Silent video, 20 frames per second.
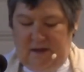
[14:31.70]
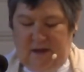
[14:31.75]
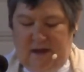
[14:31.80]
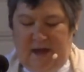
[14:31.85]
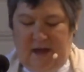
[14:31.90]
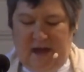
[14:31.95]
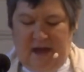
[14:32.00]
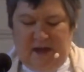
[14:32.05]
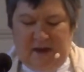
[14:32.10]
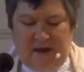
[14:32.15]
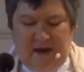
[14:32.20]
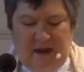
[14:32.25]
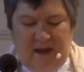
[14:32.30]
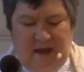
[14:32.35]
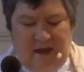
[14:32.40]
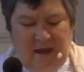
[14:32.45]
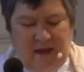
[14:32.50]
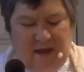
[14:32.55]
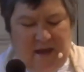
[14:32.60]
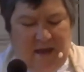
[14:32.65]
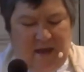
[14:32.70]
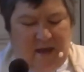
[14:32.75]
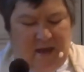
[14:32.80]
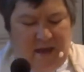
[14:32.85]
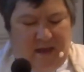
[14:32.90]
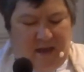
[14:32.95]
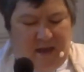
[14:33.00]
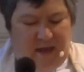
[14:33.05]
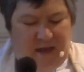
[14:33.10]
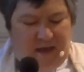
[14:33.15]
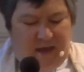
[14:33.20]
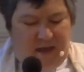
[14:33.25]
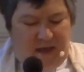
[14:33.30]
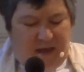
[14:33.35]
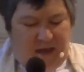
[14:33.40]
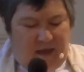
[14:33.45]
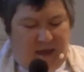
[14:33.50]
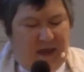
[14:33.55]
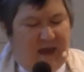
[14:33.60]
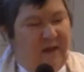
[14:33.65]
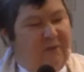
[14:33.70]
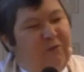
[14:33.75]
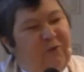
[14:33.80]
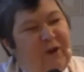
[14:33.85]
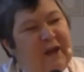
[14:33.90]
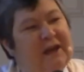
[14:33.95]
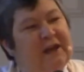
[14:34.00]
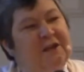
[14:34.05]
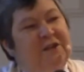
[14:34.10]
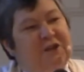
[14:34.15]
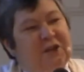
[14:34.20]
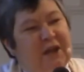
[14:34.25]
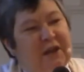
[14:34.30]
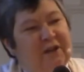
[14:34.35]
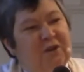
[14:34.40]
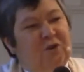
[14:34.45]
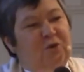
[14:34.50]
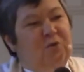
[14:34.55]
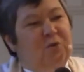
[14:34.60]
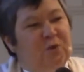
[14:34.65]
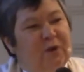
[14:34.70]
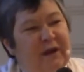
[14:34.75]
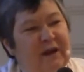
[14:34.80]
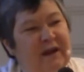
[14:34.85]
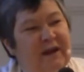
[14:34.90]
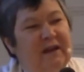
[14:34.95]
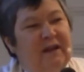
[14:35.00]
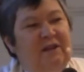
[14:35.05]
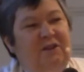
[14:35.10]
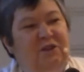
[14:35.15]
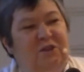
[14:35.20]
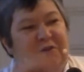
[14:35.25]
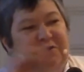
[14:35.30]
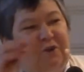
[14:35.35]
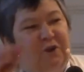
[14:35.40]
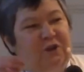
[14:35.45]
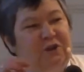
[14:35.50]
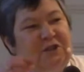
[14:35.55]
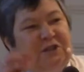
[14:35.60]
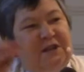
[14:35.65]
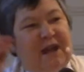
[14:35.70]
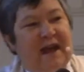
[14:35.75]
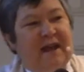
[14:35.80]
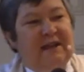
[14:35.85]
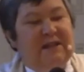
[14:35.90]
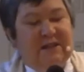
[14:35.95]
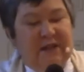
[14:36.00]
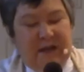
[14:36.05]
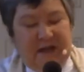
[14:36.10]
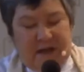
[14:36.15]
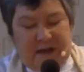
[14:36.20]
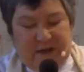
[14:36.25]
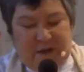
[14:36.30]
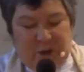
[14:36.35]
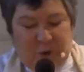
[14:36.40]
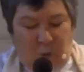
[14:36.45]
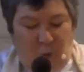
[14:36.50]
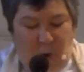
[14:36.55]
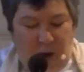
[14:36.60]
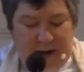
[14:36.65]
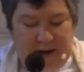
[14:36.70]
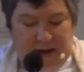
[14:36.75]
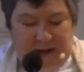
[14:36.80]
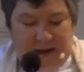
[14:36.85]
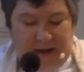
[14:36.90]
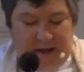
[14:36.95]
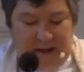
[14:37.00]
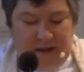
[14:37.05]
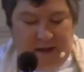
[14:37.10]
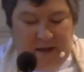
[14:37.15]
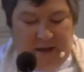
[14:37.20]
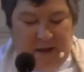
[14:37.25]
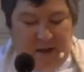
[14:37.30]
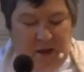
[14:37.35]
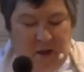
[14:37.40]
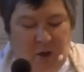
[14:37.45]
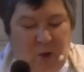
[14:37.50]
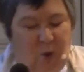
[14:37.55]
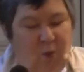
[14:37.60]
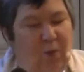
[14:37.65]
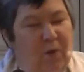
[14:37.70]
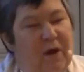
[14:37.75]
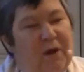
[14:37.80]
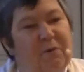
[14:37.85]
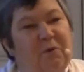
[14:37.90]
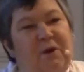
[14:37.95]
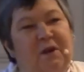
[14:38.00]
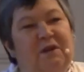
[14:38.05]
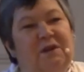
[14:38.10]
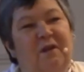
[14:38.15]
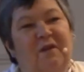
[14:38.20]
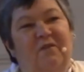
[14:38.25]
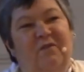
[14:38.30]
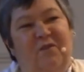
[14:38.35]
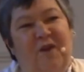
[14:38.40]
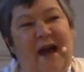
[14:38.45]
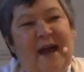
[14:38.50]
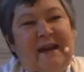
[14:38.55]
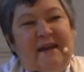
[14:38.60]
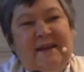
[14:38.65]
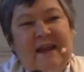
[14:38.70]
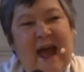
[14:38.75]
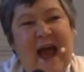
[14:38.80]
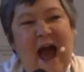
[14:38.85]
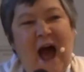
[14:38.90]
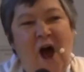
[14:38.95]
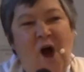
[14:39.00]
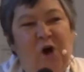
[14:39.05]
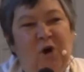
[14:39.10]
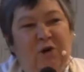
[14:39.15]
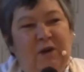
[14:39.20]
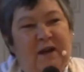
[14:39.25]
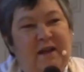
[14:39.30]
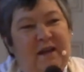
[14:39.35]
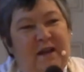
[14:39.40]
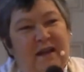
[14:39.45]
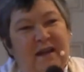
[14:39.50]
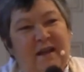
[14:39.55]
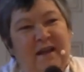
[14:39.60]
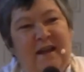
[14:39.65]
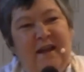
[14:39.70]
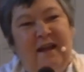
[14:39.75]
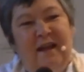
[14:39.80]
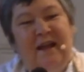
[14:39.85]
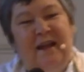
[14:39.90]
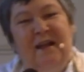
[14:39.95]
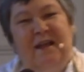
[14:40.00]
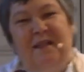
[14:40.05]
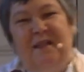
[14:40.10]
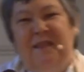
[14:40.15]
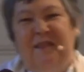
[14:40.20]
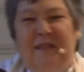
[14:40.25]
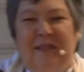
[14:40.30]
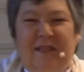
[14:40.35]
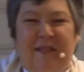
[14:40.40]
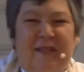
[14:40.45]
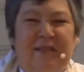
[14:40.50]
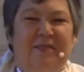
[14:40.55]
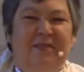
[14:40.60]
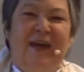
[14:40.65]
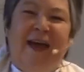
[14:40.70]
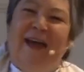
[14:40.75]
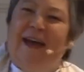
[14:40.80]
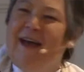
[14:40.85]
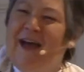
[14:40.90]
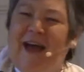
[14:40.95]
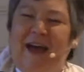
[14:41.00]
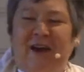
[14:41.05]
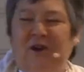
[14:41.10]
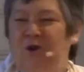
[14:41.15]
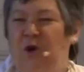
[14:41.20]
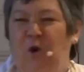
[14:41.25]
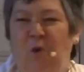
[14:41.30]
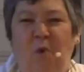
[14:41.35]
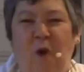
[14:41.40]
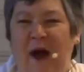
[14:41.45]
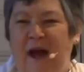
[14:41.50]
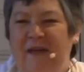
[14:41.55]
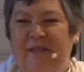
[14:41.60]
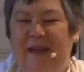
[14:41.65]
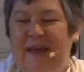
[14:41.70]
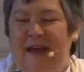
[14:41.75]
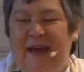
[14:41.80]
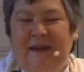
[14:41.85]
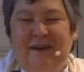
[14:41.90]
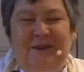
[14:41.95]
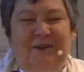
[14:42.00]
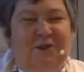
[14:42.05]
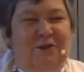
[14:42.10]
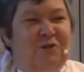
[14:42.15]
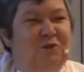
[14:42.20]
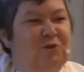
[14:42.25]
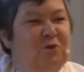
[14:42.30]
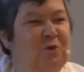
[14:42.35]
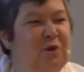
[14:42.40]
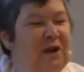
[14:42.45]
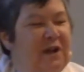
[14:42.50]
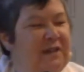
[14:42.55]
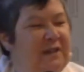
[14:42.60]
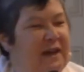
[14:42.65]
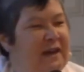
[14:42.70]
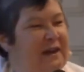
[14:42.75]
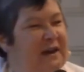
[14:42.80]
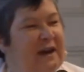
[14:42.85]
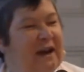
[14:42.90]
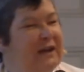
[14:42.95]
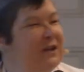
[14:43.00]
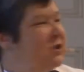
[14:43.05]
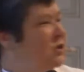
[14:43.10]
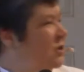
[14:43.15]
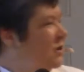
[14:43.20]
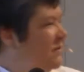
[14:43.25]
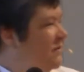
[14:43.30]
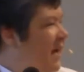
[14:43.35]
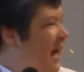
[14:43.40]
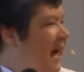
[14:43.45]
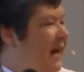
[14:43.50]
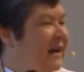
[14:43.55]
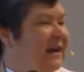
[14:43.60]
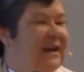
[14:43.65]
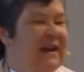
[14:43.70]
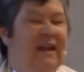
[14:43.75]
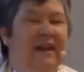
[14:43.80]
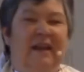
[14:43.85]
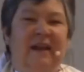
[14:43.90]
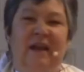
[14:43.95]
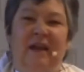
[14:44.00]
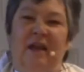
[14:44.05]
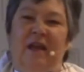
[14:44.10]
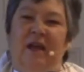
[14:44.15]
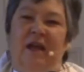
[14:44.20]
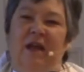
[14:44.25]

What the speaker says: And if we continued reading to verse 19 and 20, we would find out that, I don't know why they ended the story then, and I should have added it,